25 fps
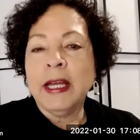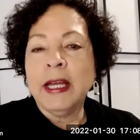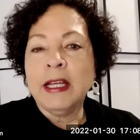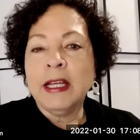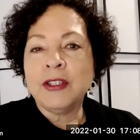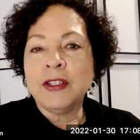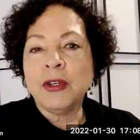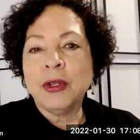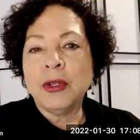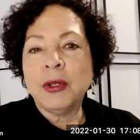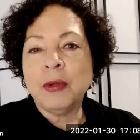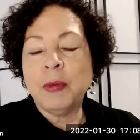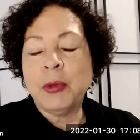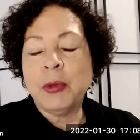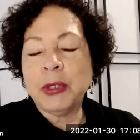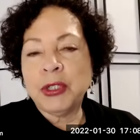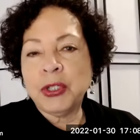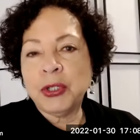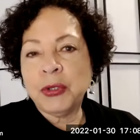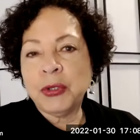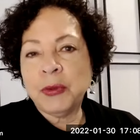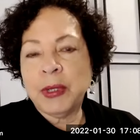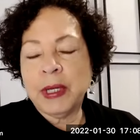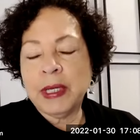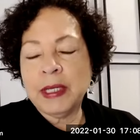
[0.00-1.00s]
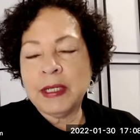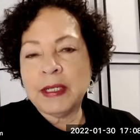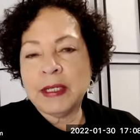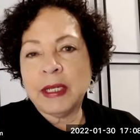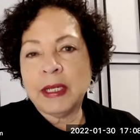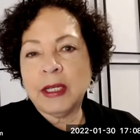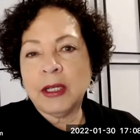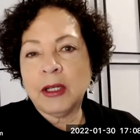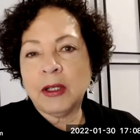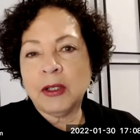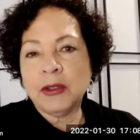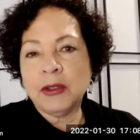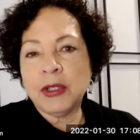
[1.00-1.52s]
So the push away
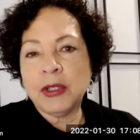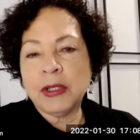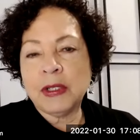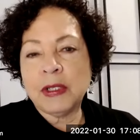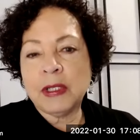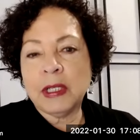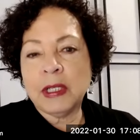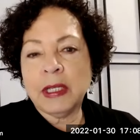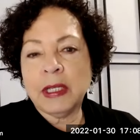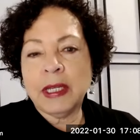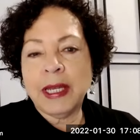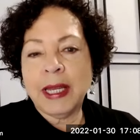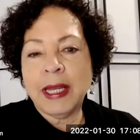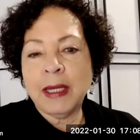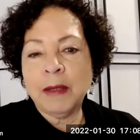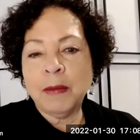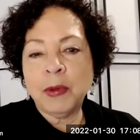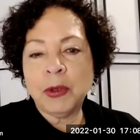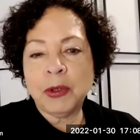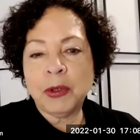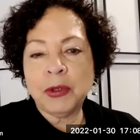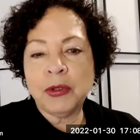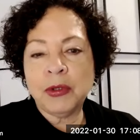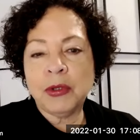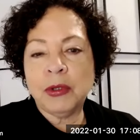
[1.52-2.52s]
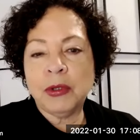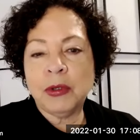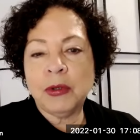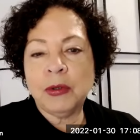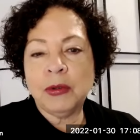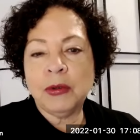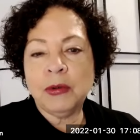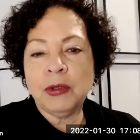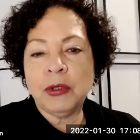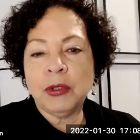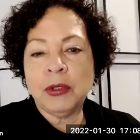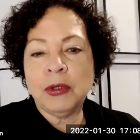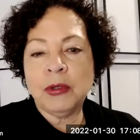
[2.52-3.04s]
skill just enables
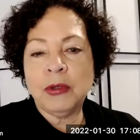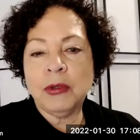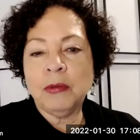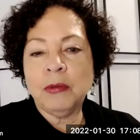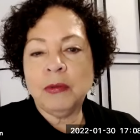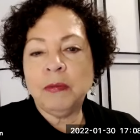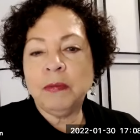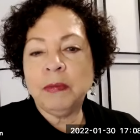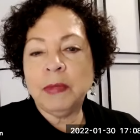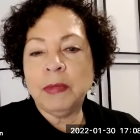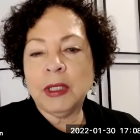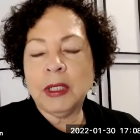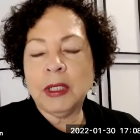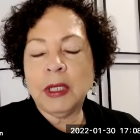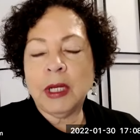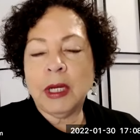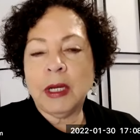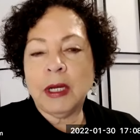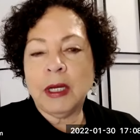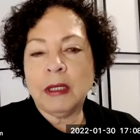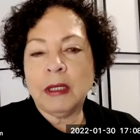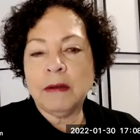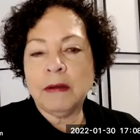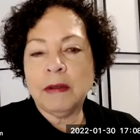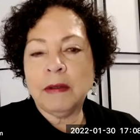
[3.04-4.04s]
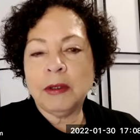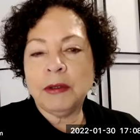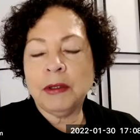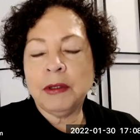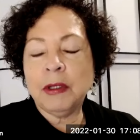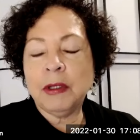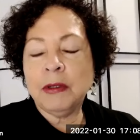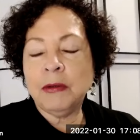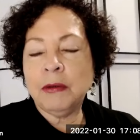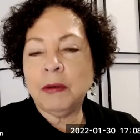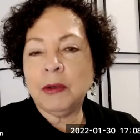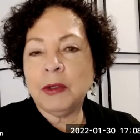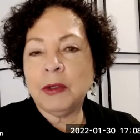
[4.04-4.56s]
you to
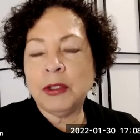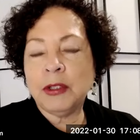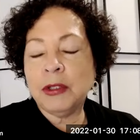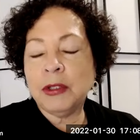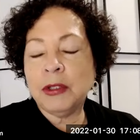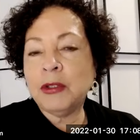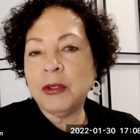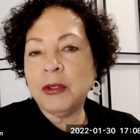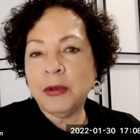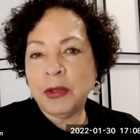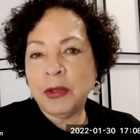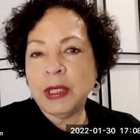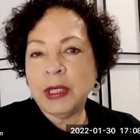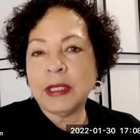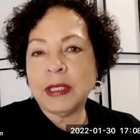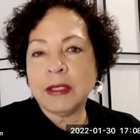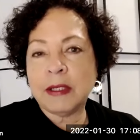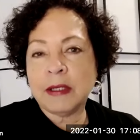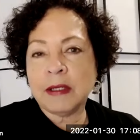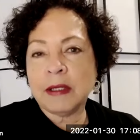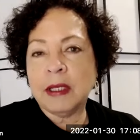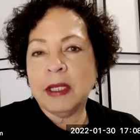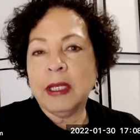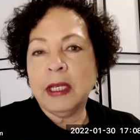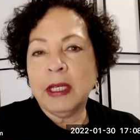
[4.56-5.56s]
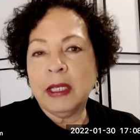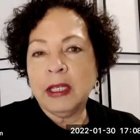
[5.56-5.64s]
do this.